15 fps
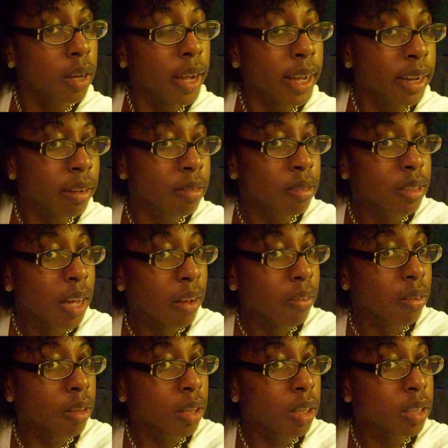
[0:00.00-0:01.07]
and I'll
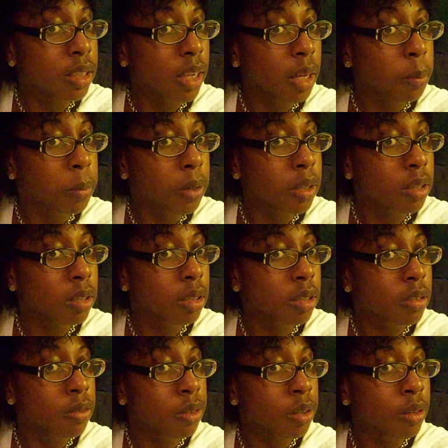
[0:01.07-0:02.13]
definitely take
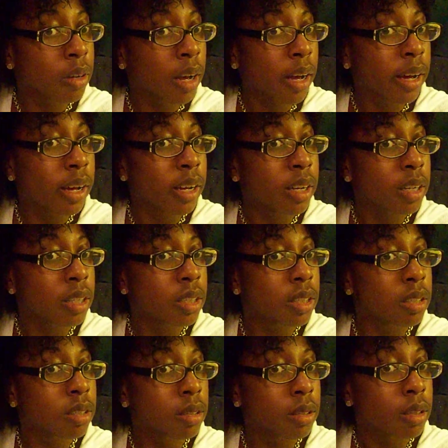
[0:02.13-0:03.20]
pictures for you
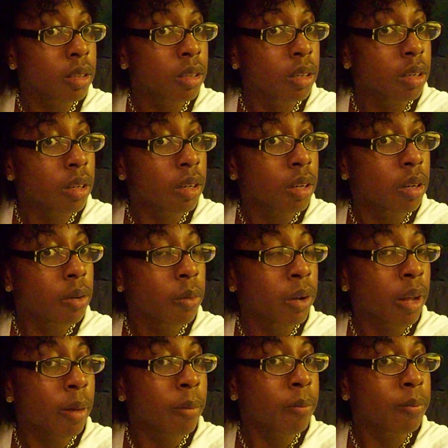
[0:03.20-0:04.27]
guys when
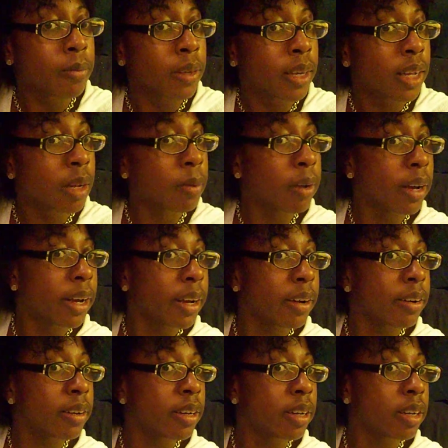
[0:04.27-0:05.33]
I'm getting my hair
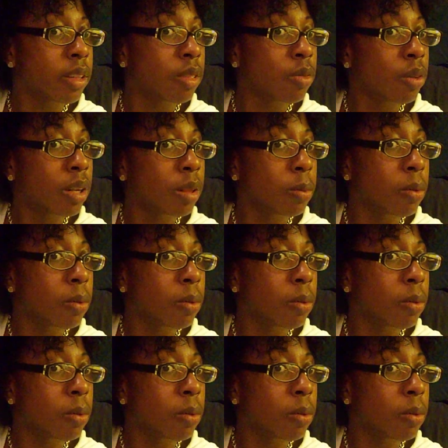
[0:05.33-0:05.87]
done throughout the